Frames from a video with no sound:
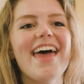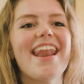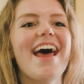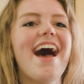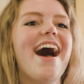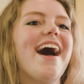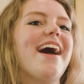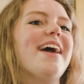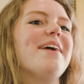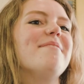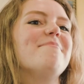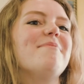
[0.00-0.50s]

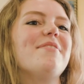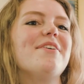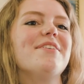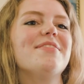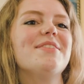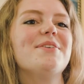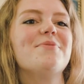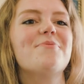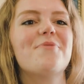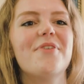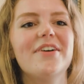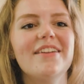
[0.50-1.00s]
and I'm
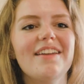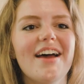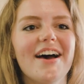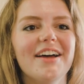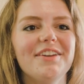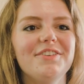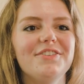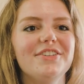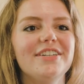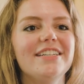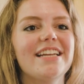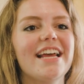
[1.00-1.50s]
on the one
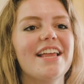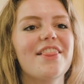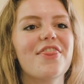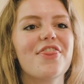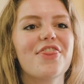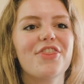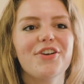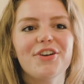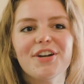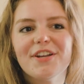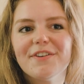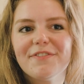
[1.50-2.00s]
hundred
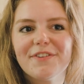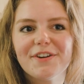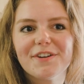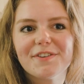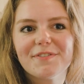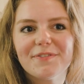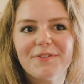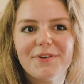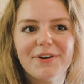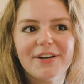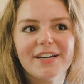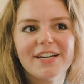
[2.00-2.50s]

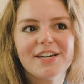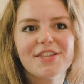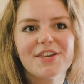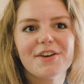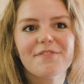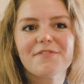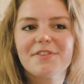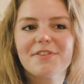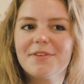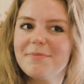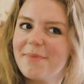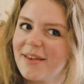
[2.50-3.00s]
thirty-first
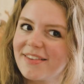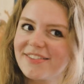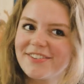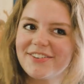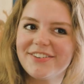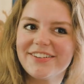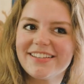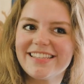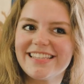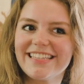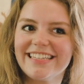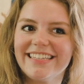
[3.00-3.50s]
voyage of
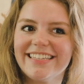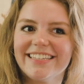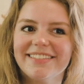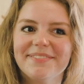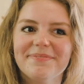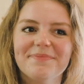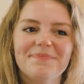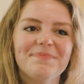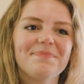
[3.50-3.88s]
Semester at Sea.